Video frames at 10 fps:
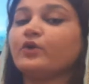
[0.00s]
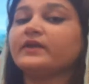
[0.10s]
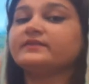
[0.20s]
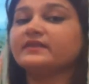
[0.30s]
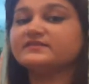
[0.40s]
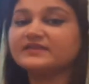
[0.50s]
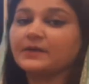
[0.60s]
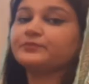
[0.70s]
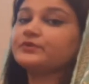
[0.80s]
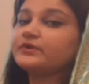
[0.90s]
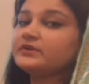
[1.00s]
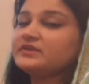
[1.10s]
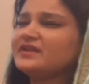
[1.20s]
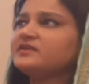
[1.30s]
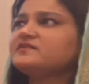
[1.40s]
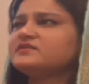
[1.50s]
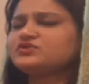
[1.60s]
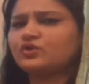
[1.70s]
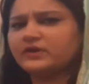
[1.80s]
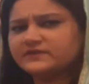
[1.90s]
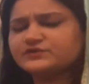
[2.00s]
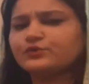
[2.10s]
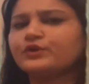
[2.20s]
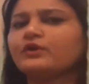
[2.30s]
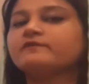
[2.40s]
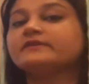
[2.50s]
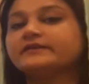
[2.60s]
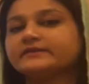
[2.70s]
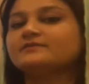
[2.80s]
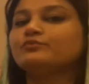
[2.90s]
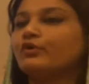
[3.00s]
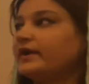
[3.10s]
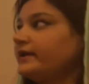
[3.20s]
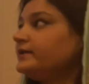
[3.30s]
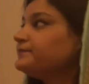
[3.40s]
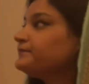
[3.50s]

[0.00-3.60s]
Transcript: in this chapter there is a short story of a little boy.